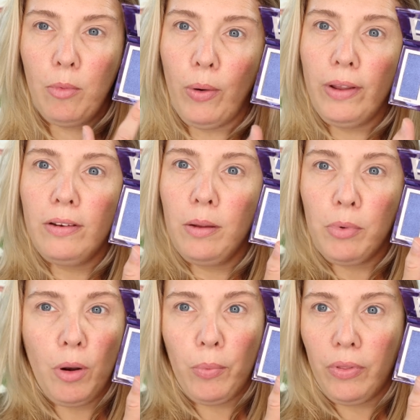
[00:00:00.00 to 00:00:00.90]
I'm going to
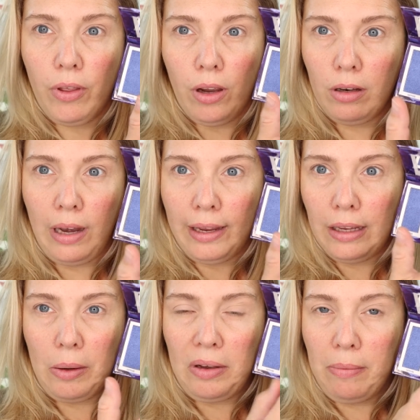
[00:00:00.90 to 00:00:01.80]
deepen up with the
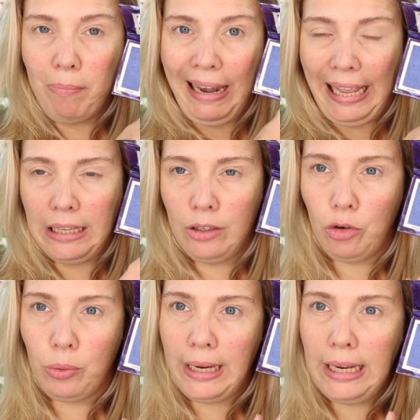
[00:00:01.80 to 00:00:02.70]
like black and
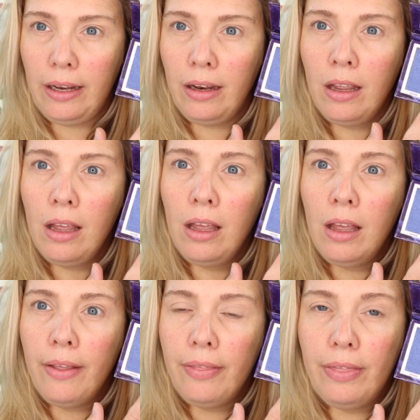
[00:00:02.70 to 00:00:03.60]
green.
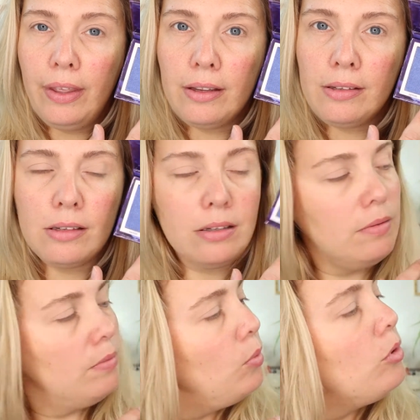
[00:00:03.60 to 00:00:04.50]
This
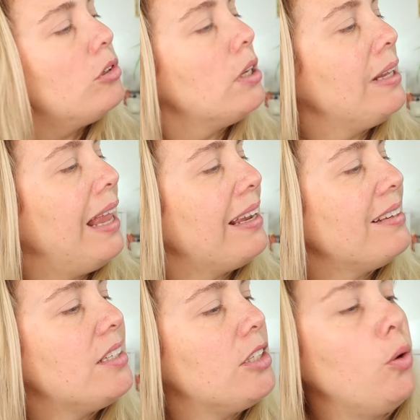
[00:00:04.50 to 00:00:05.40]
will sit like a
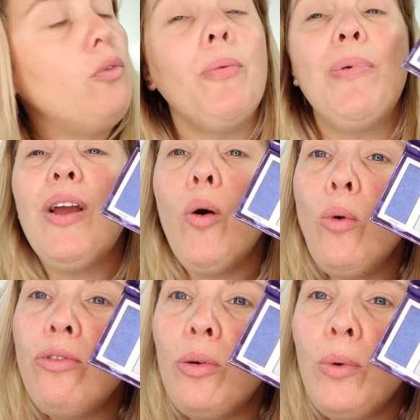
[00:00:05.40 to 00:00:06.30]
silver, but I
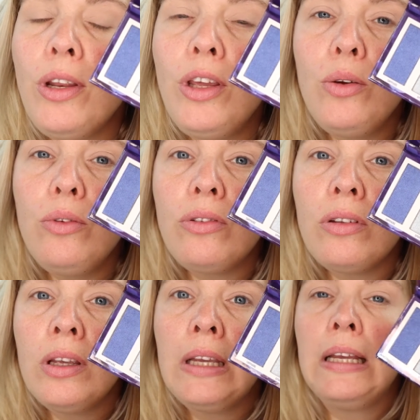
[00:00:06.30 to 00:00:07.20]
also want to use
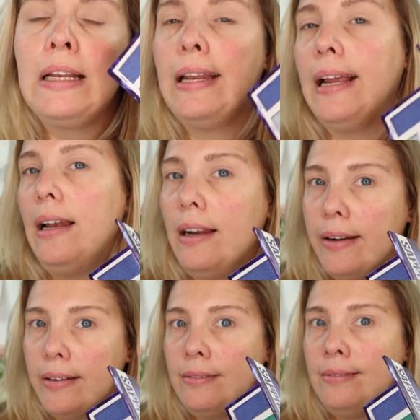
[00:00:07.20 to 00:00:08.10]
the
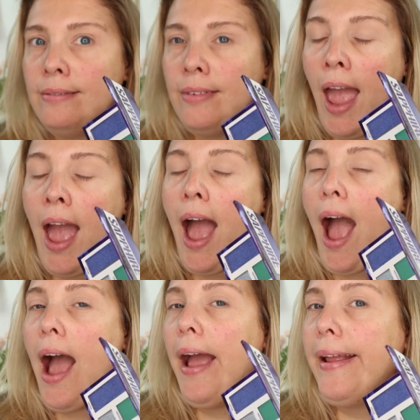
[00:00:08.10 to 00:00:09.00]
glitter.
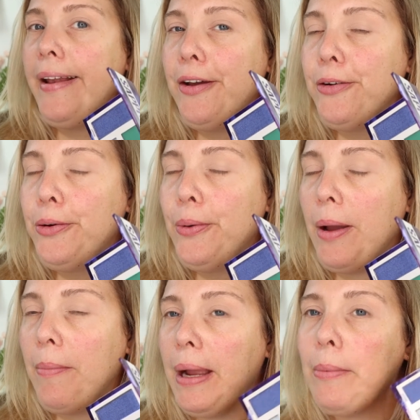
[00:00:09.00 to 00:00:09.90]
I know who
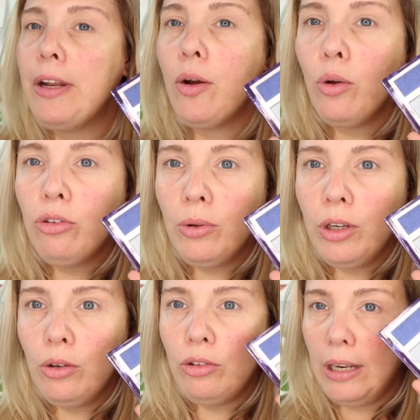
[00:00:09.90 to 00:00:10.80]
am I, but I also want
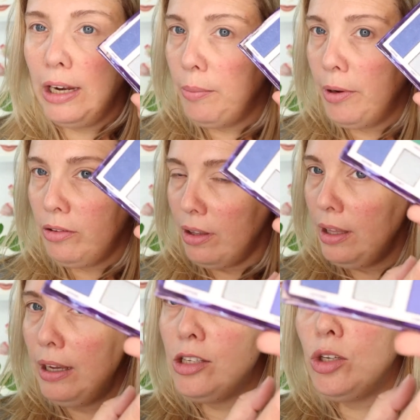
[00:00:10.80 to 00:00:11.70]
to use the glitter because I think it's